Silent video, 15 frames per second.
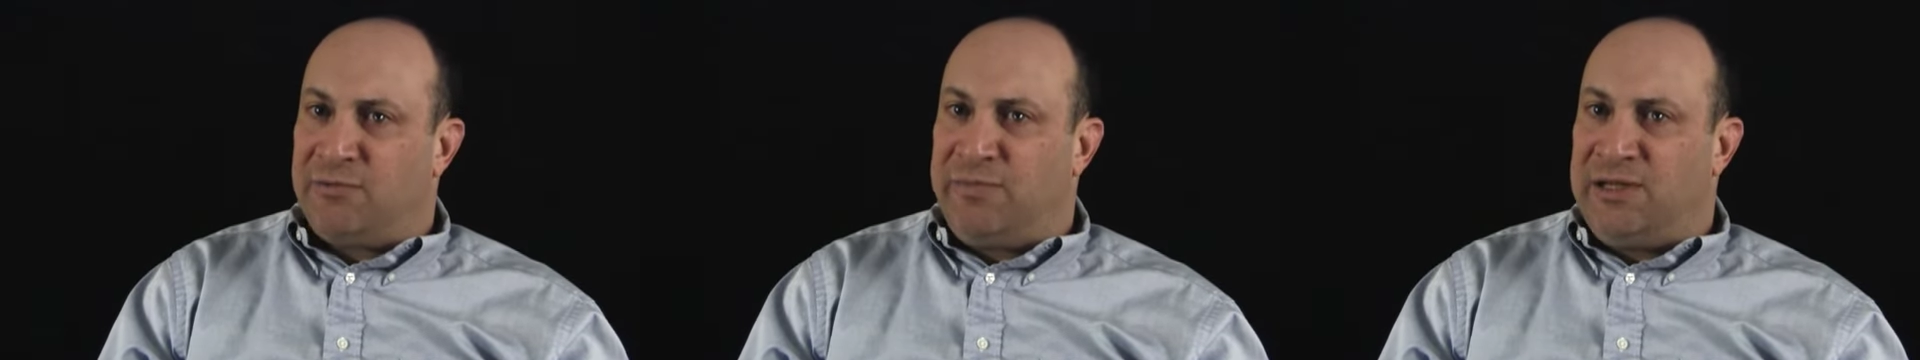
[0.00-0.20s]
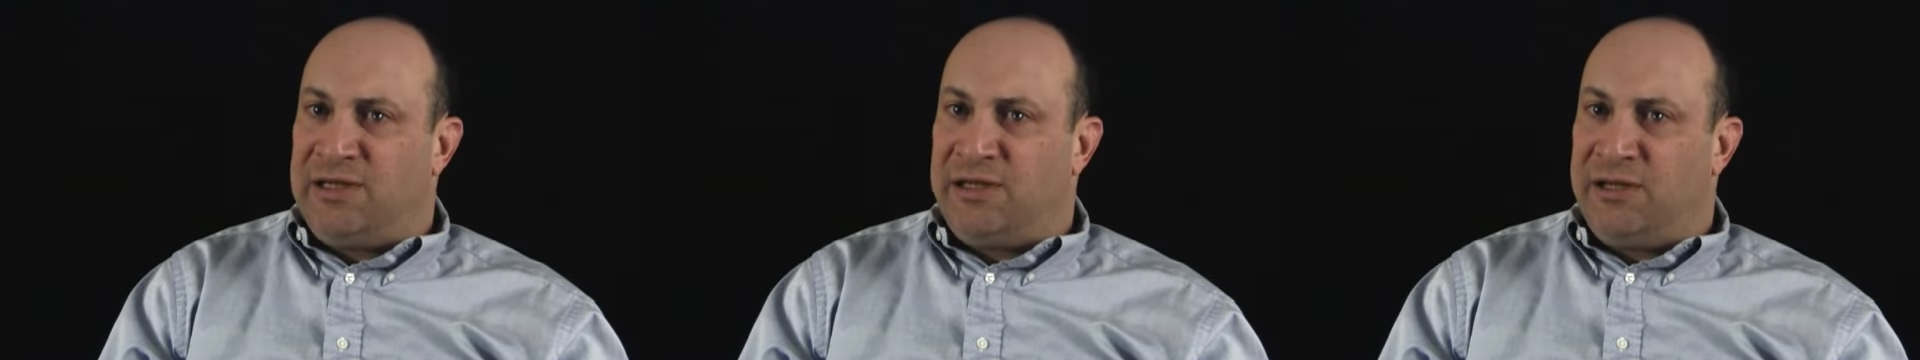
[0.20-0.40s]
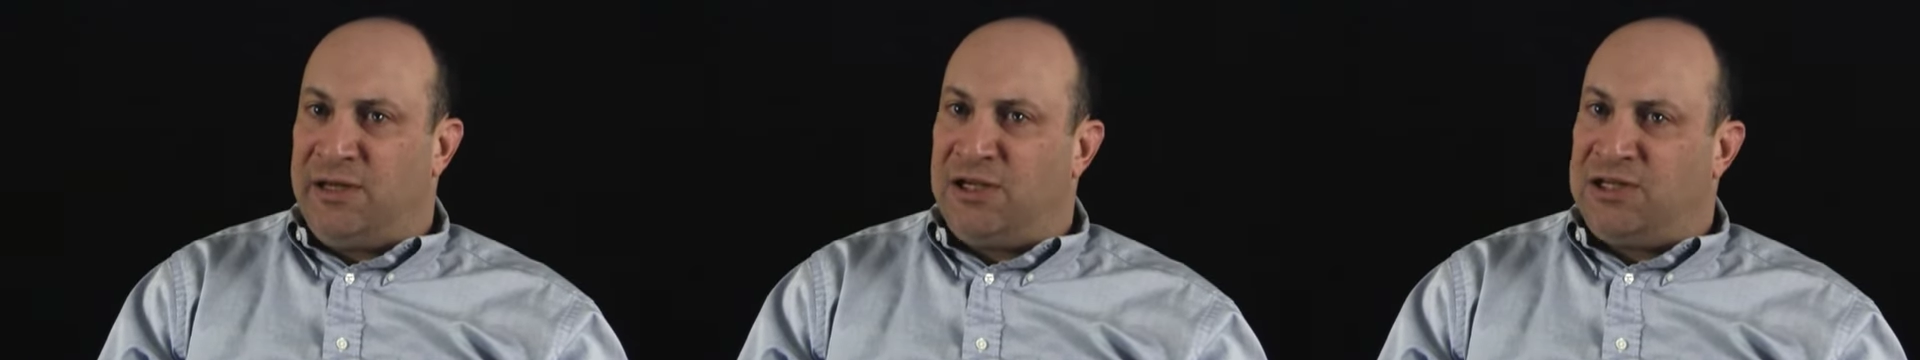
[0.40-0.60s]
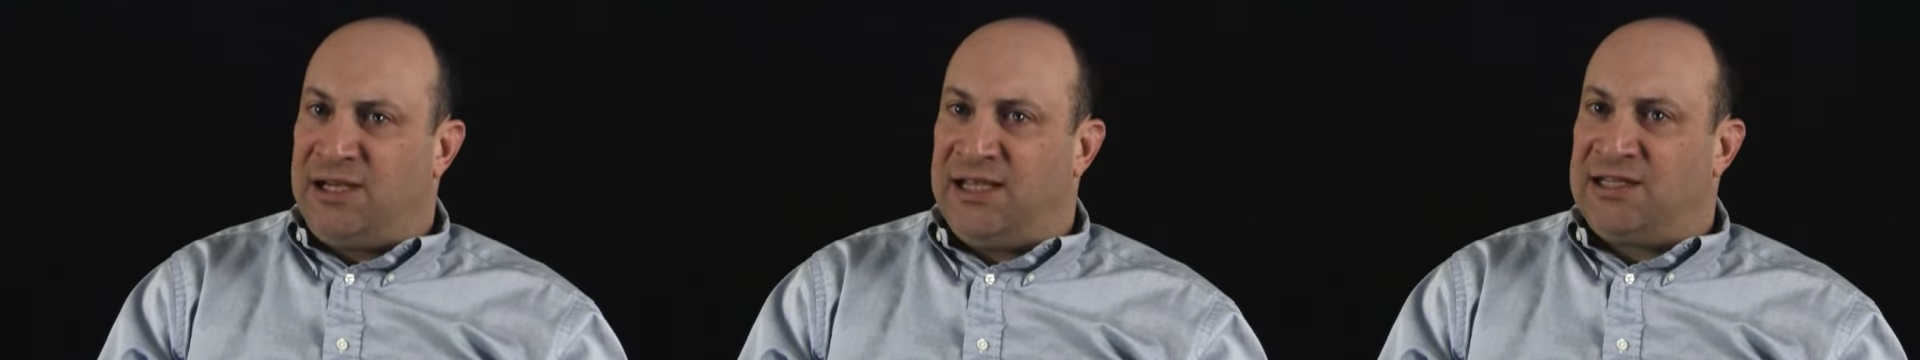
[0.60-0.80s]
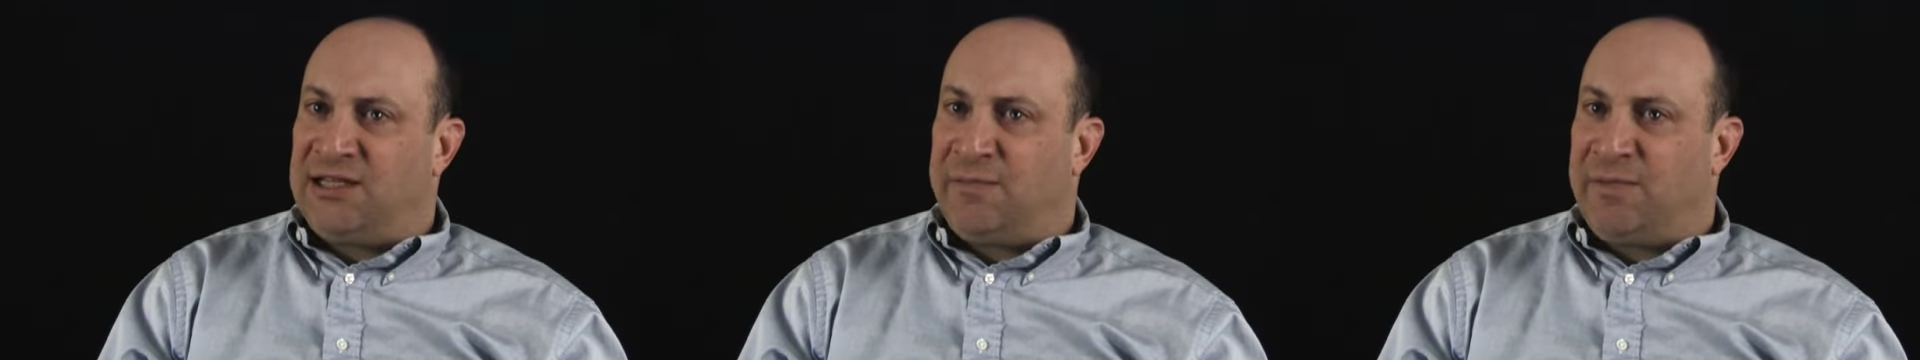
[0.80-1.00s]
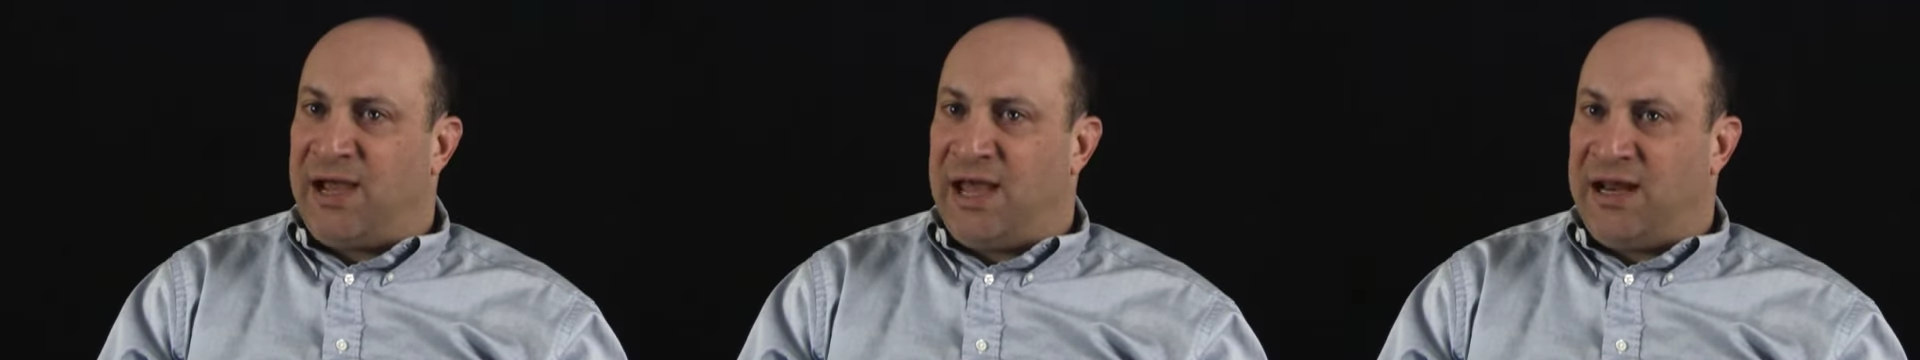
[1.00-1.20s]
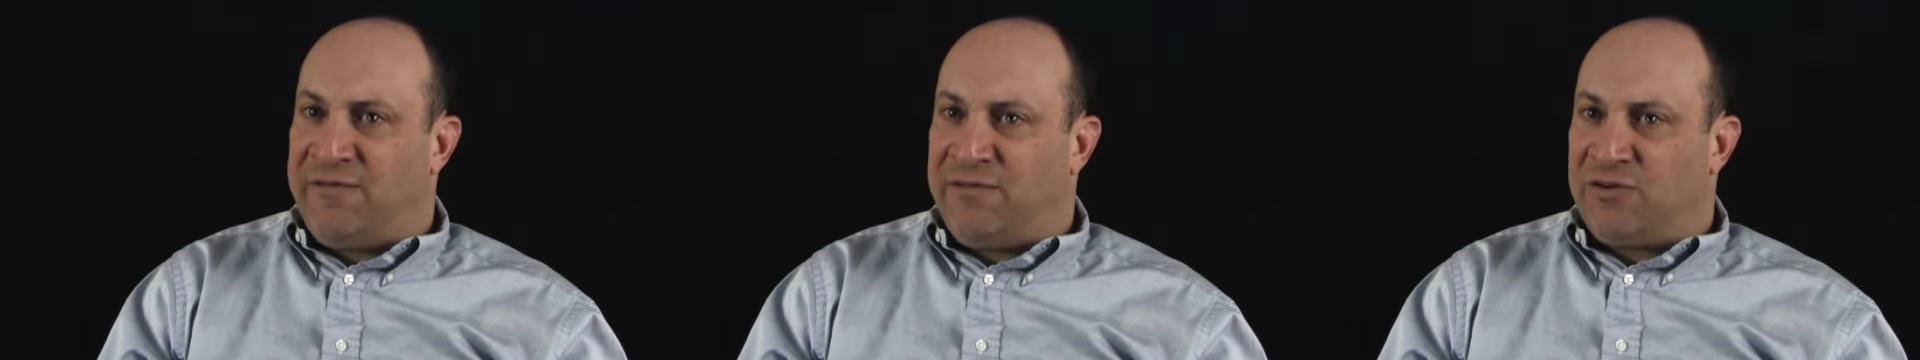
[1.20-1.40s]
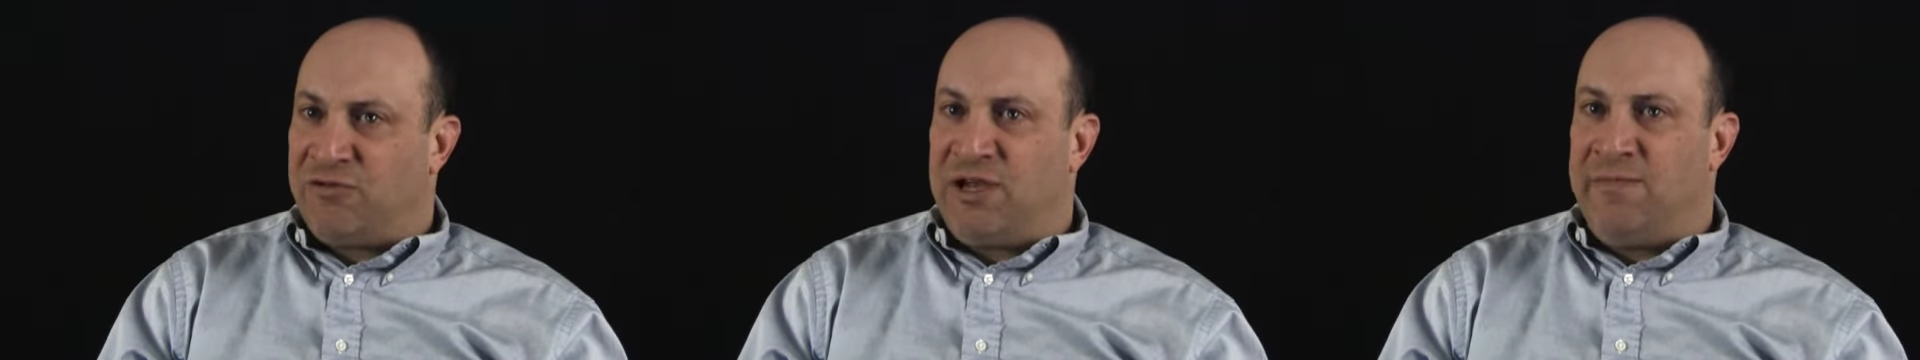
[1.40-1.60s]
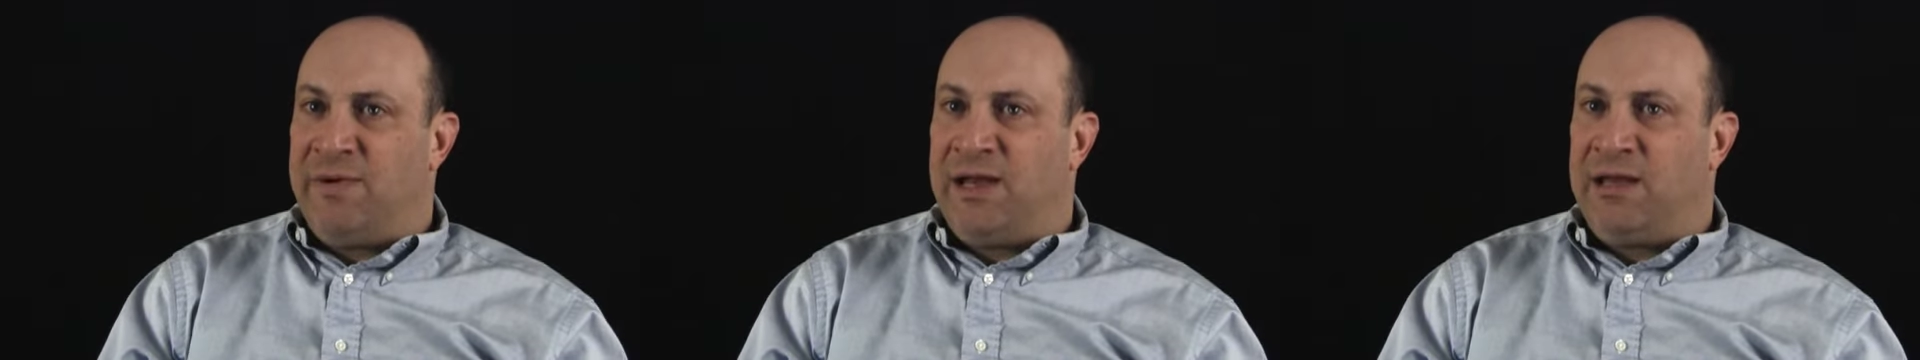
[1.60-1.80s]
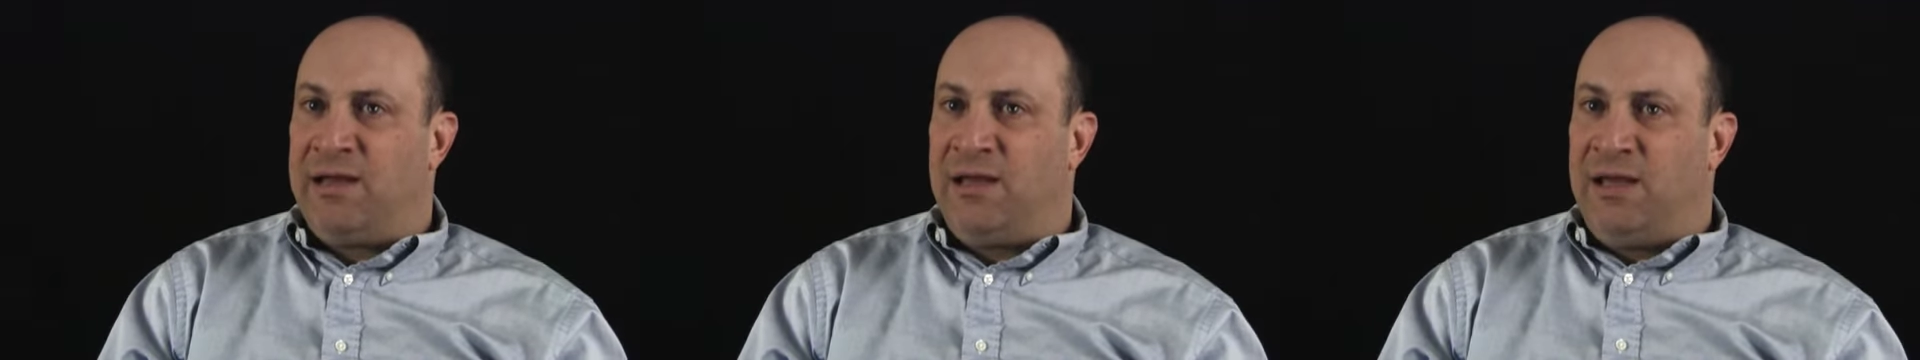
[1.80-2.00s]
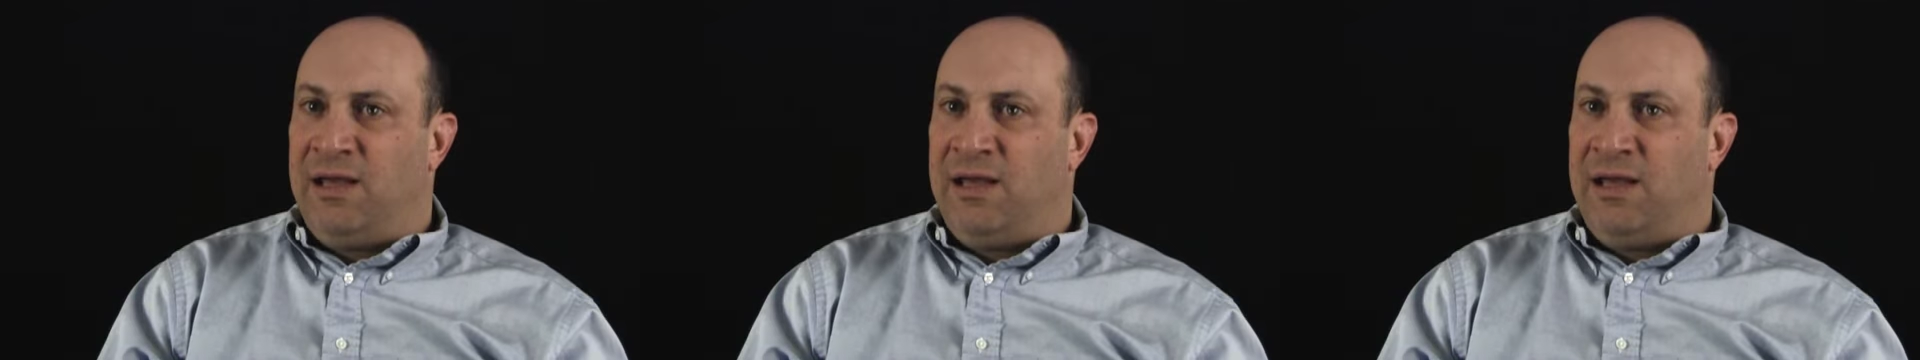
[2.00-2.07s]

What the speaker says: be to initiate some kind of treatment.